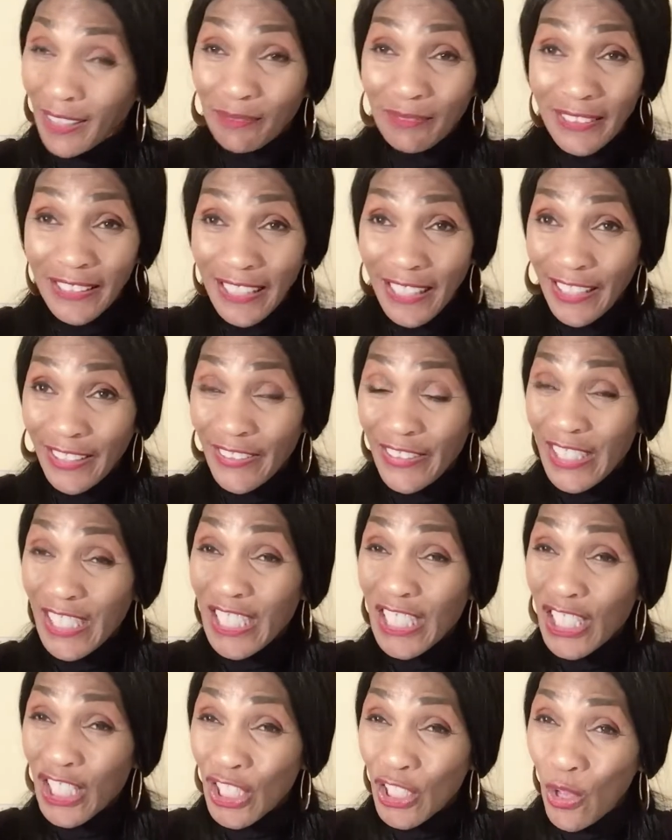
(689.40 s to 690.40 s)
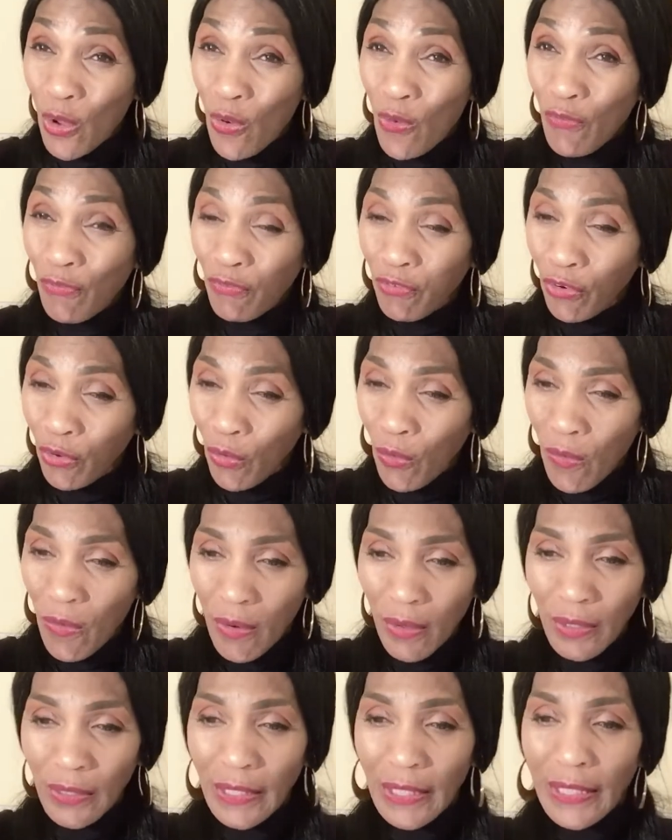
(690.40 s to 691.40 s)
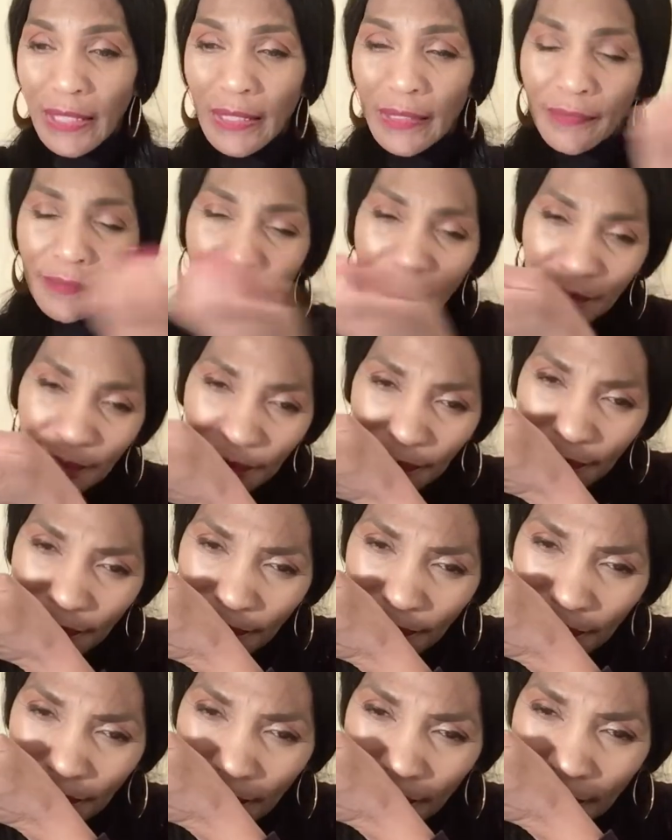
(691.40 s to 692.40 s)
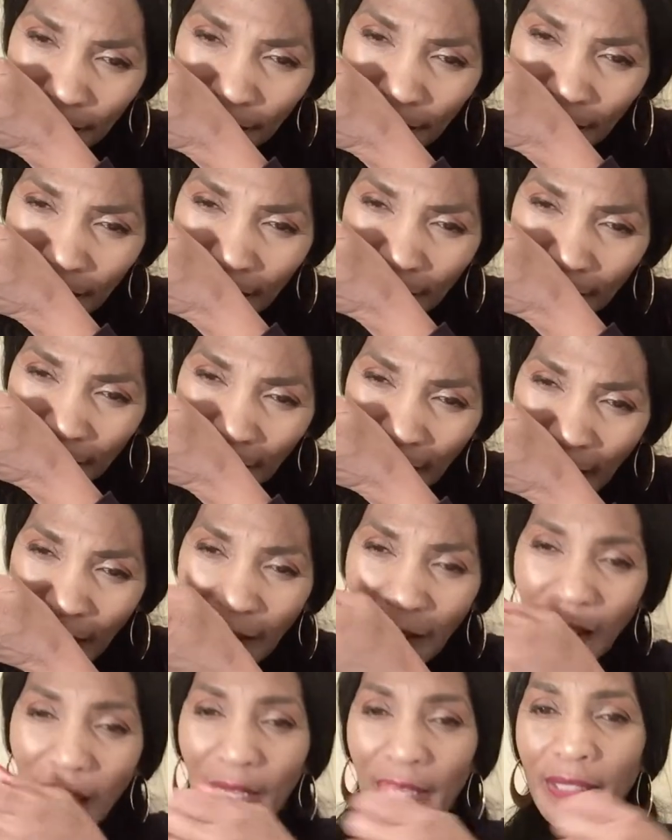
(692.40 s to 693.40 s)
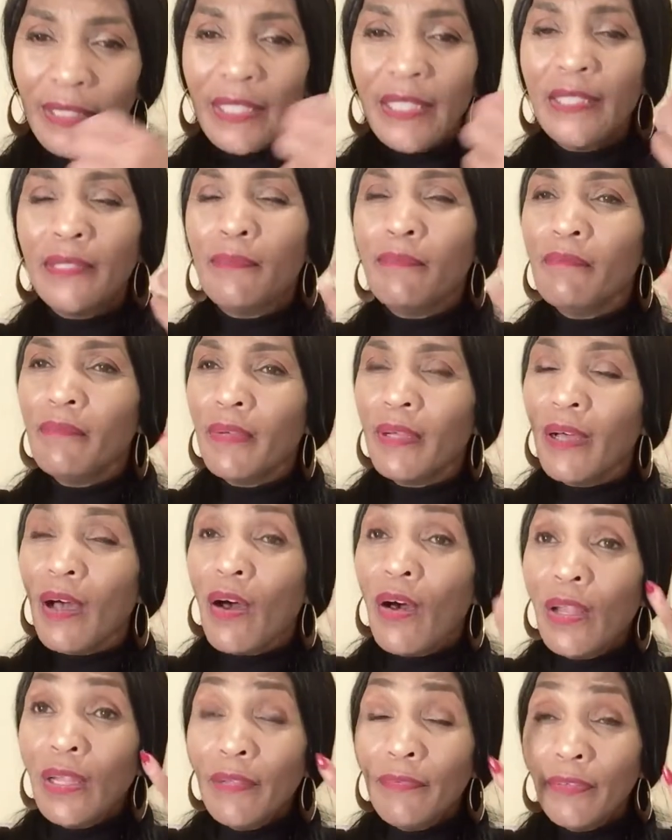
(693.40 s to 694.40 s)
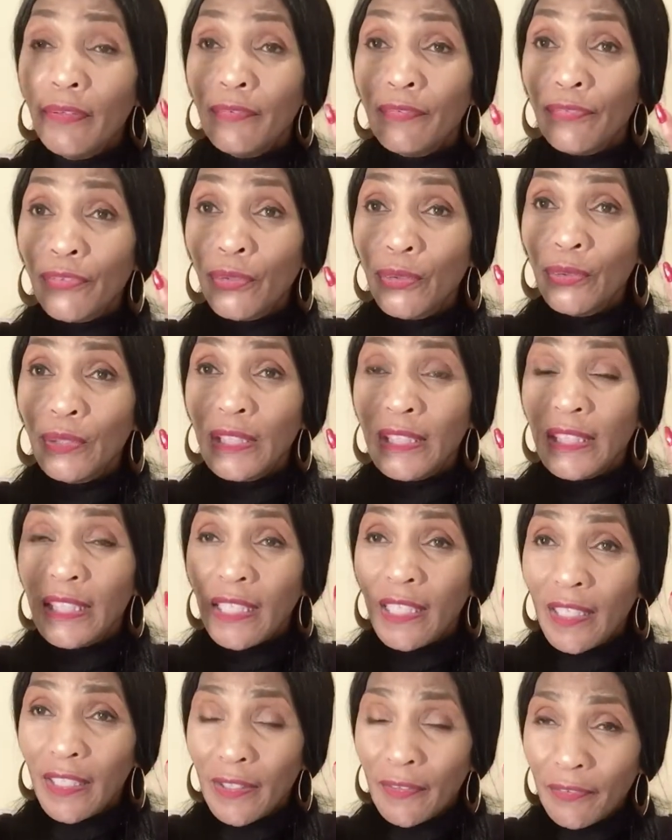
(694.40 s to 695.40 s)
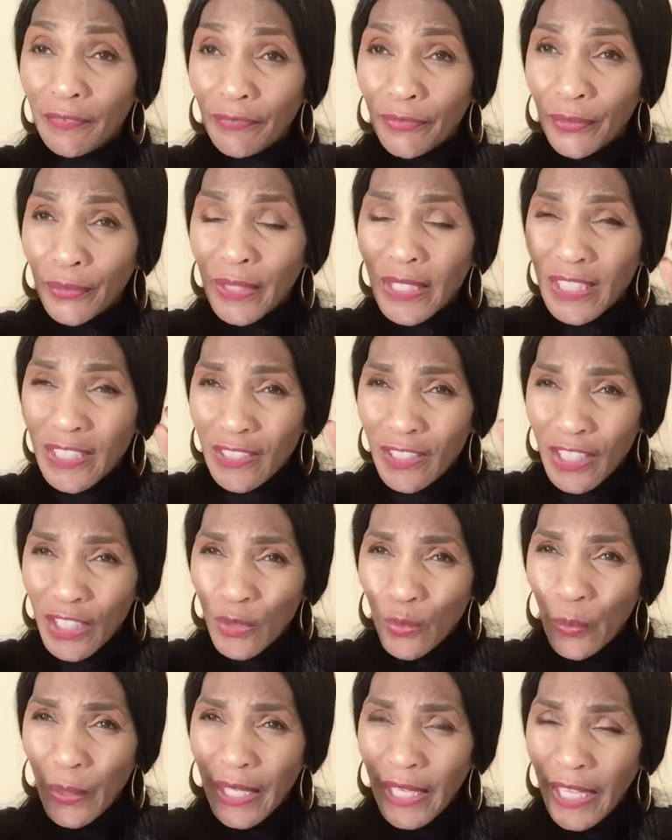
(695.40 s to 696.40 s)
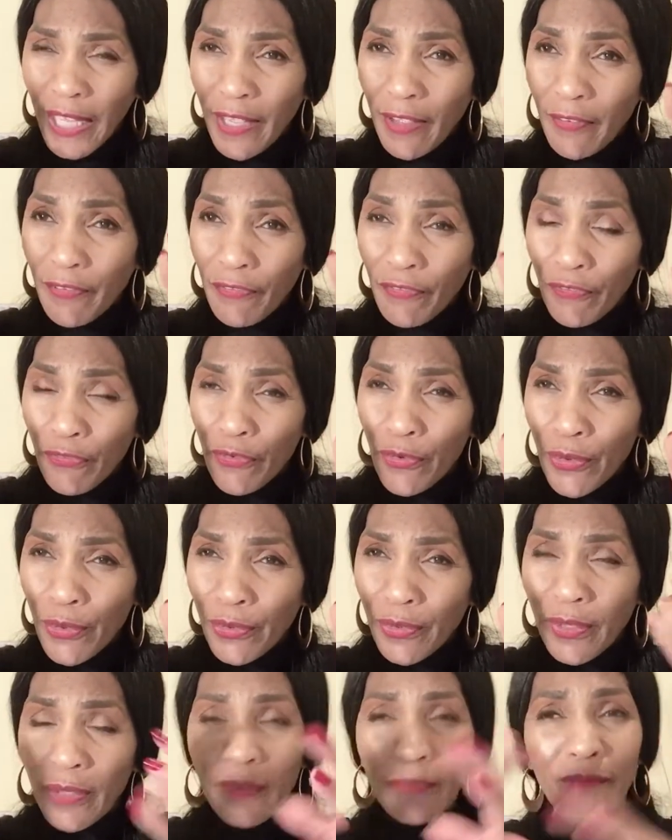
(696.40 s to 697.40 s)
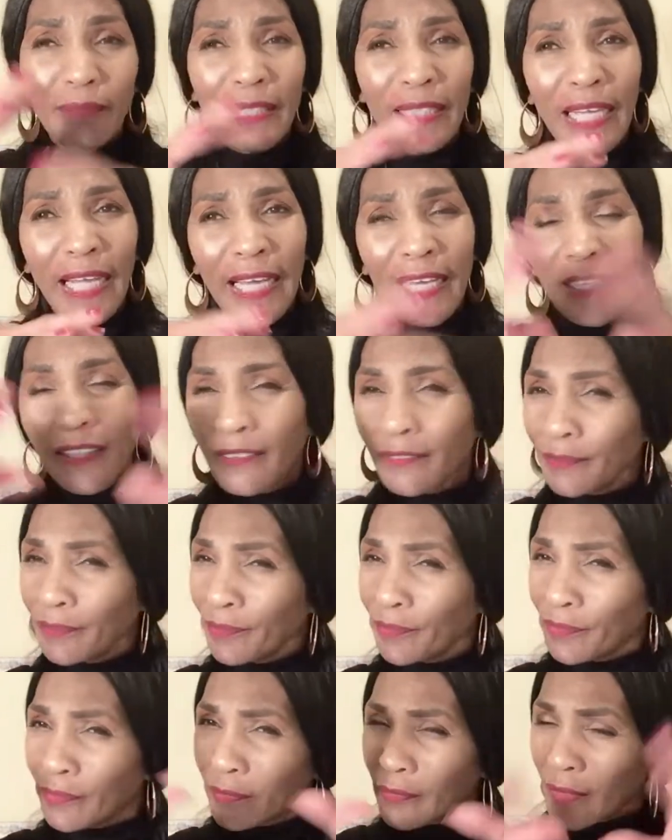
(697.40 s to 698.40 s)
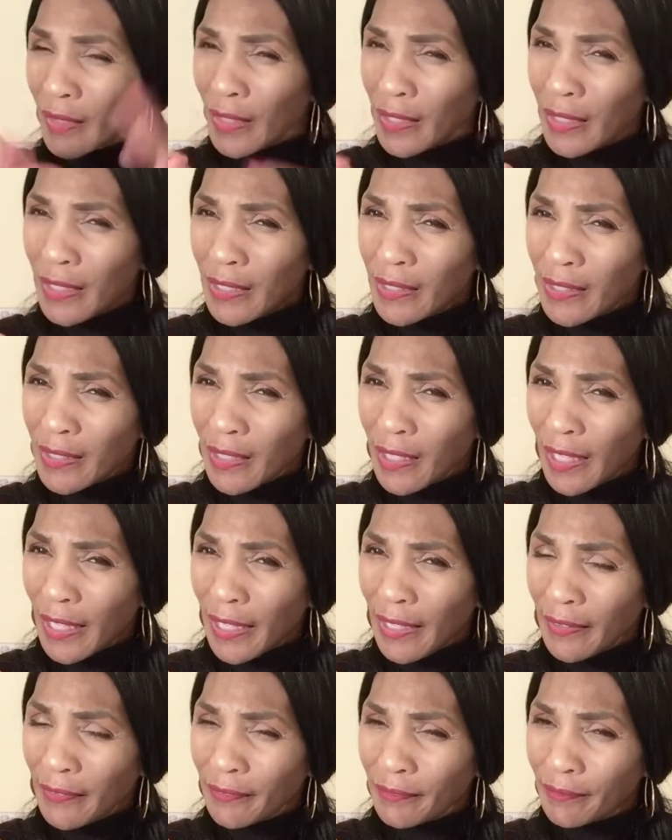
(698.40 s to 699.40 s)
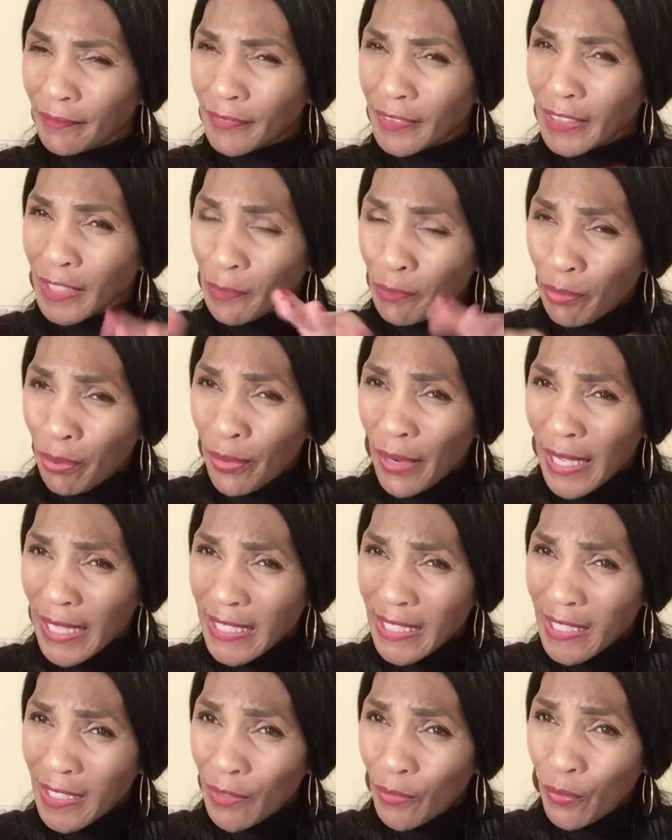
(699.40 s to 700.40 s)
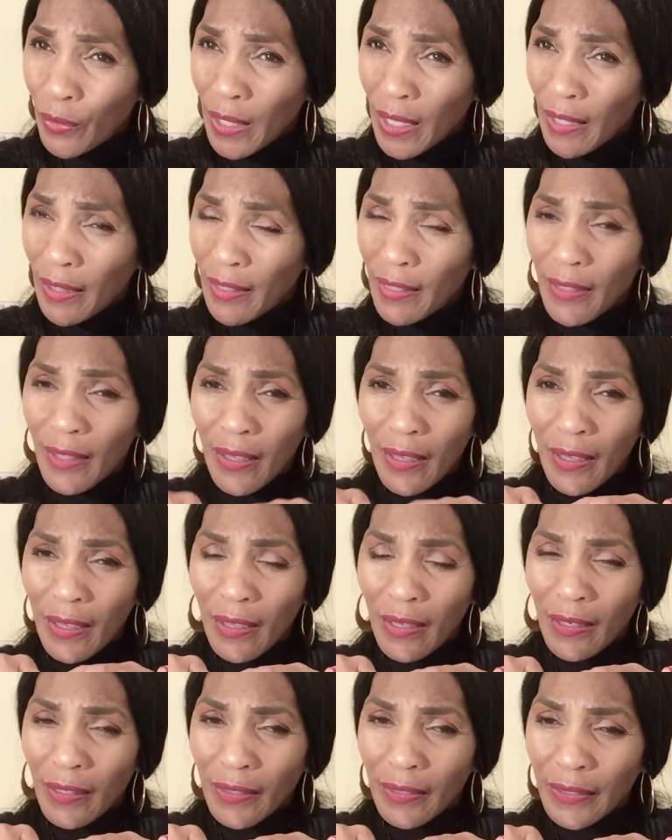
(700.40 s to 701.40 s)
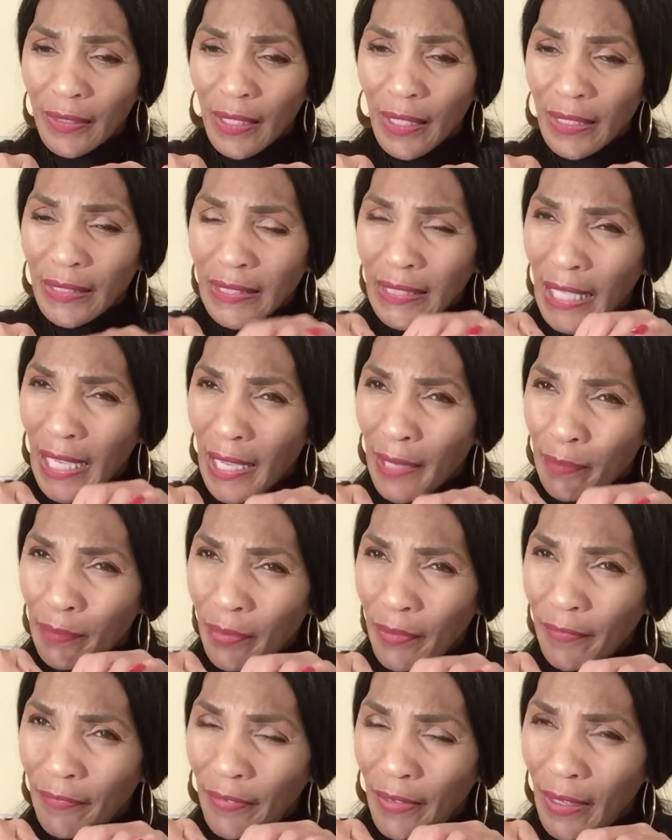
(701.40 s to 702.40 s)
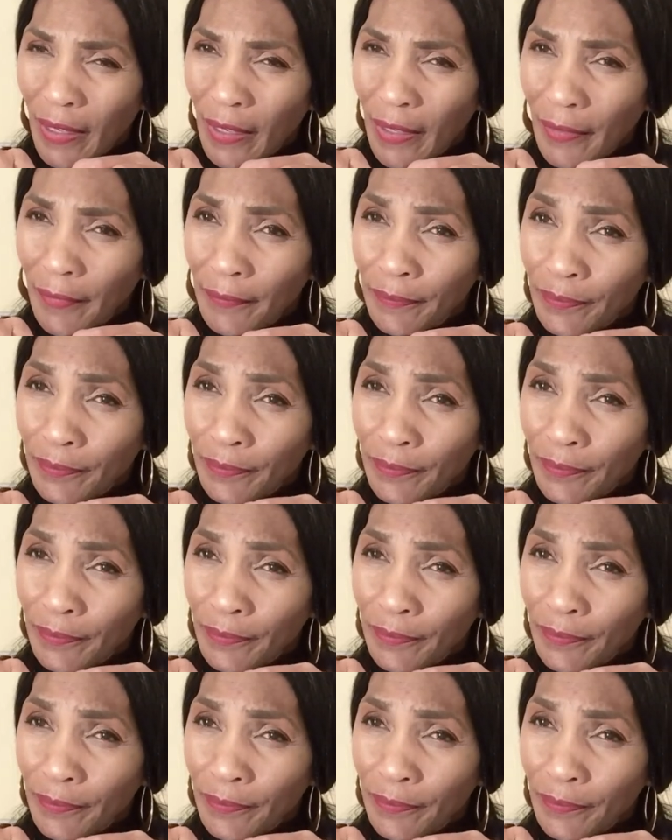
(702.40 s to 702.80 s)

I'm telling you, it's so floral. Mm, my God, it, um, all of the fruits, the fruit is a sweetie fruit, but like, it's like suppressed with a type of uh,